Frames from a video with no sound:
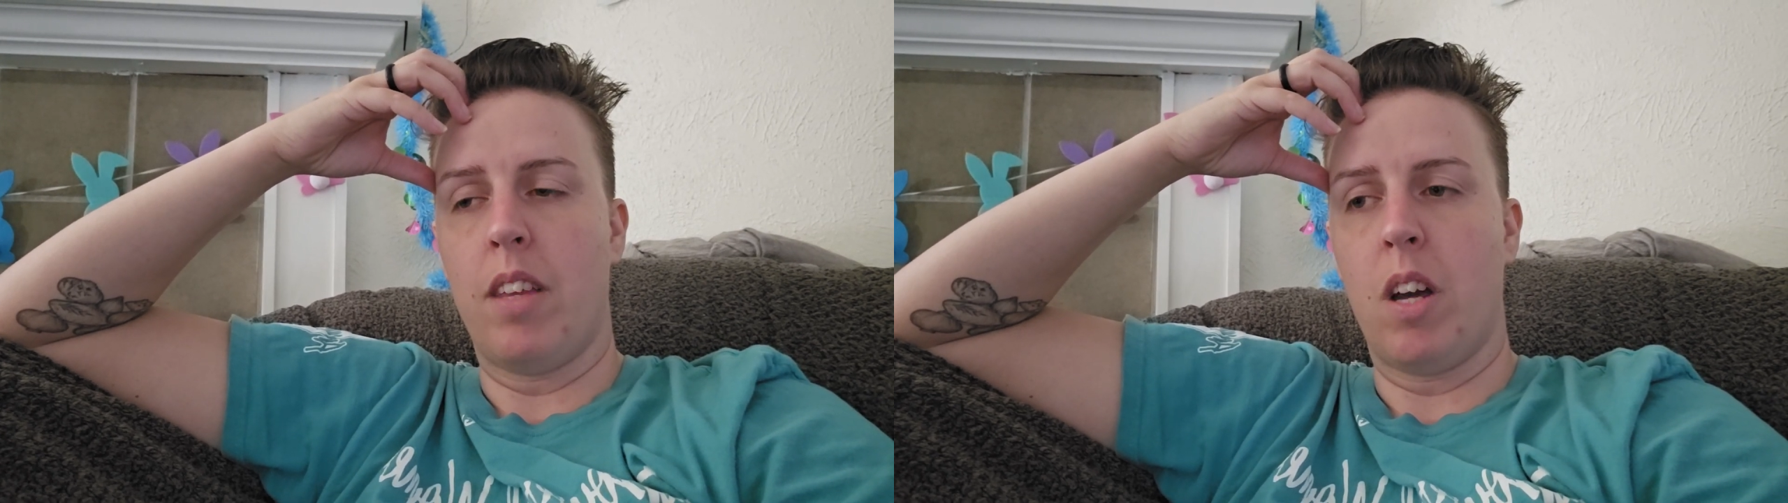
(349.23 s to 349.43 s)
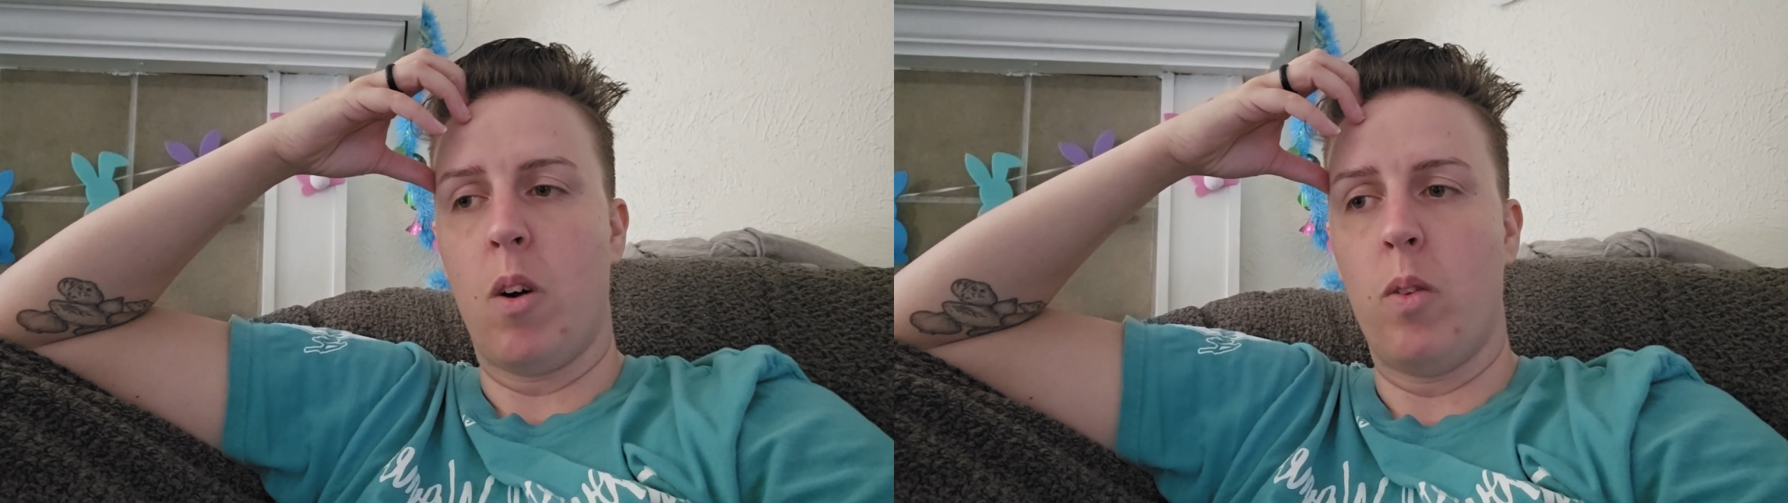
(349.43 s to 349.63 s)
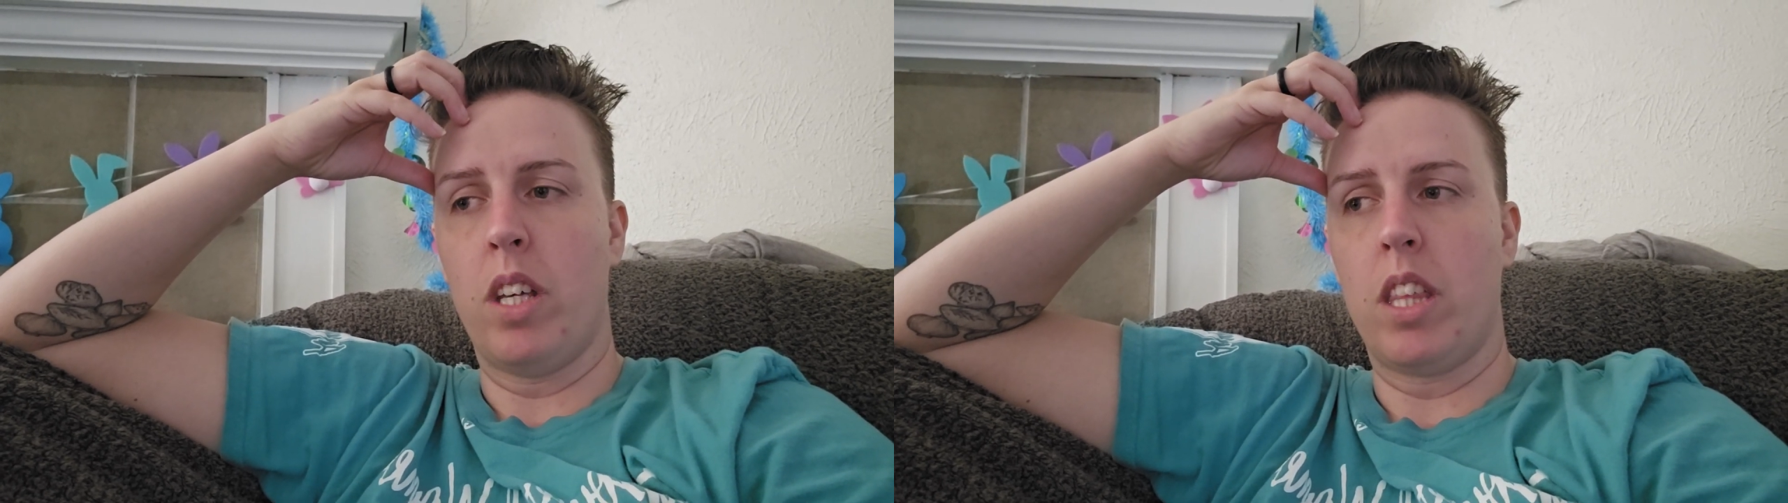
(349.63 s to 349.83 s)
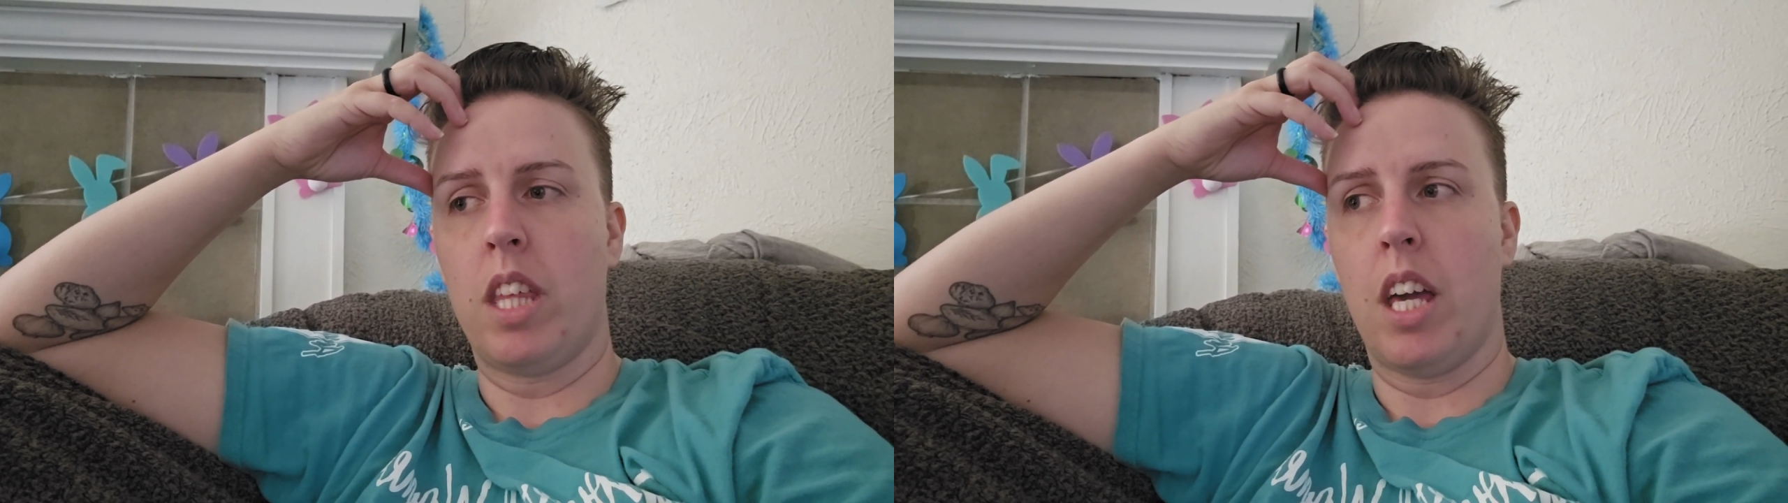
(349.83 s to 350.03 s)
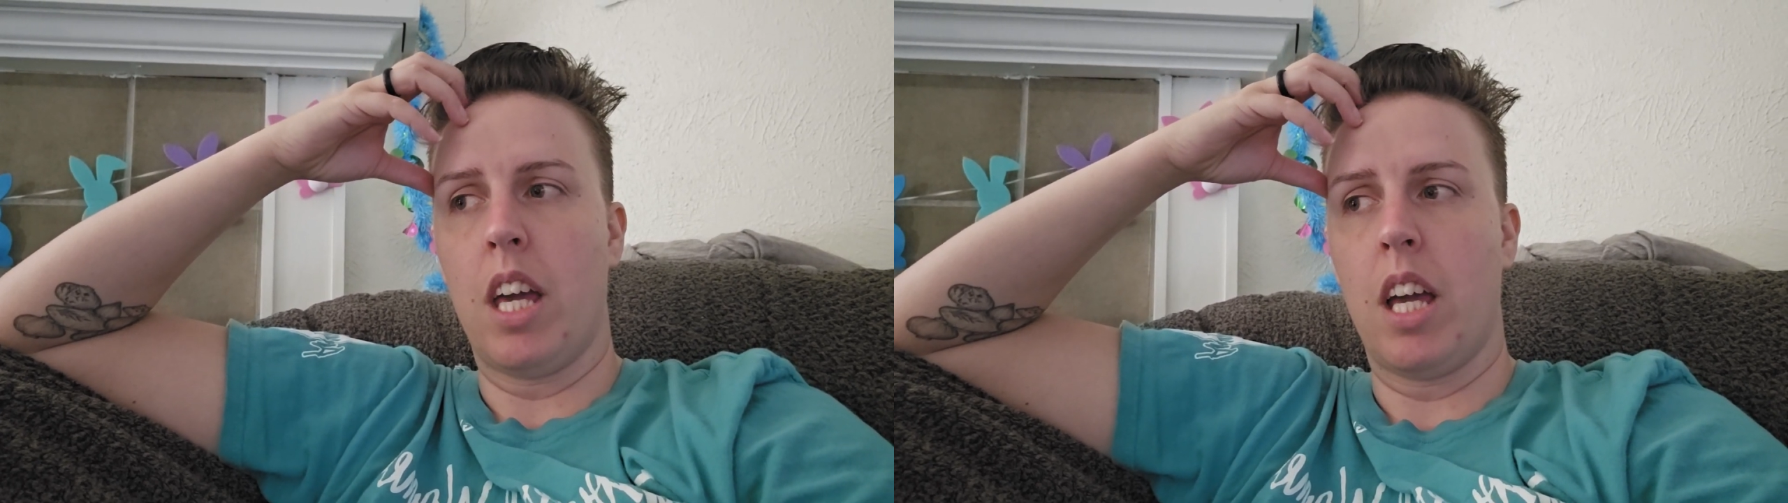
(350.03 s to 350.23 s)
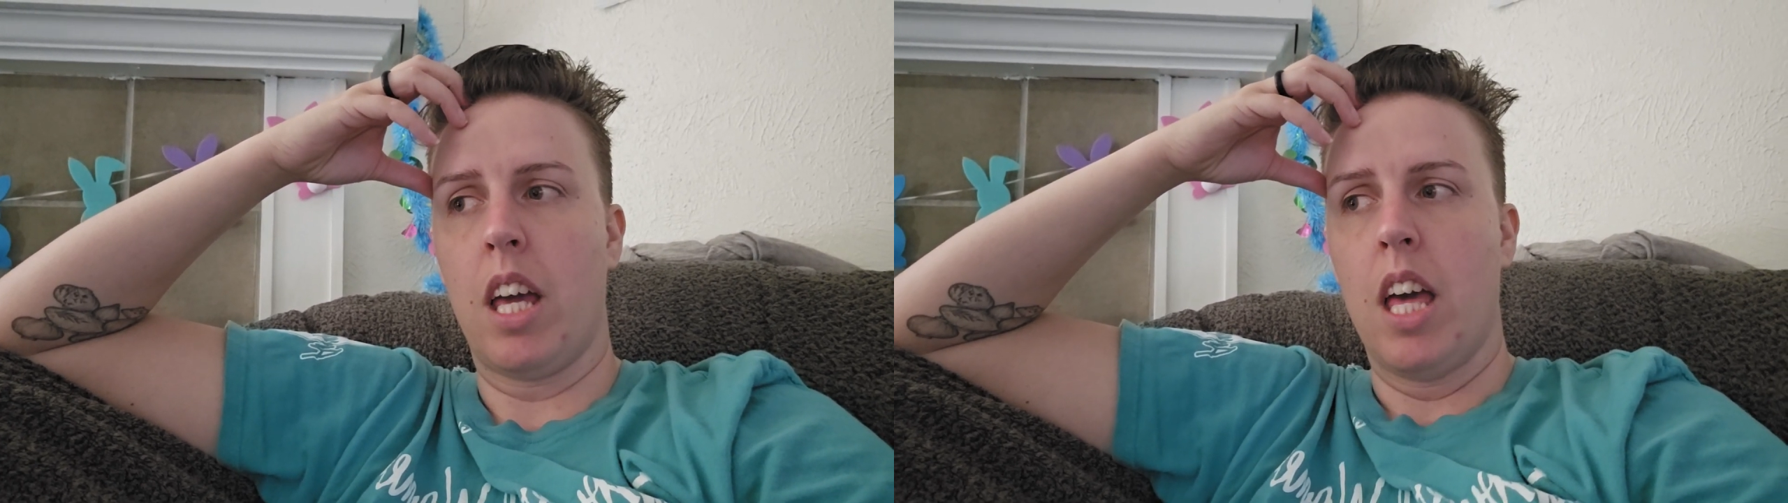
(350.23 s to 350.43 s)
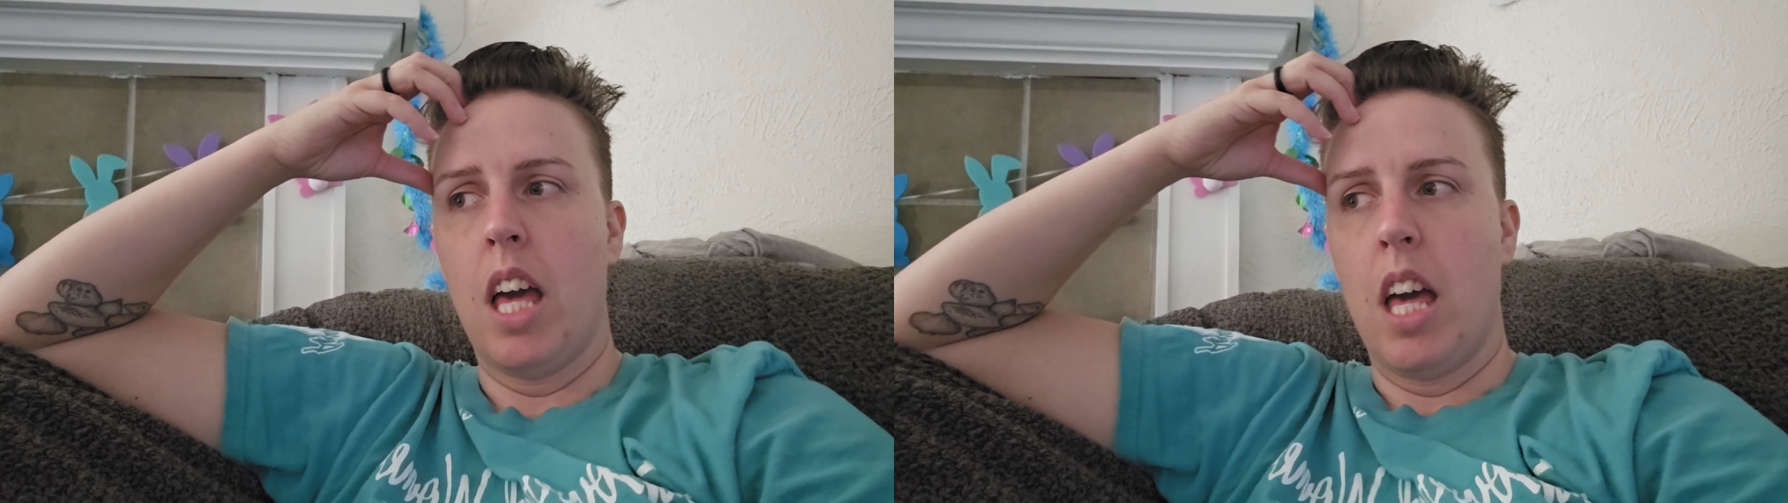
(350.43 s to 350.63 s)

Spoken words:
The only thing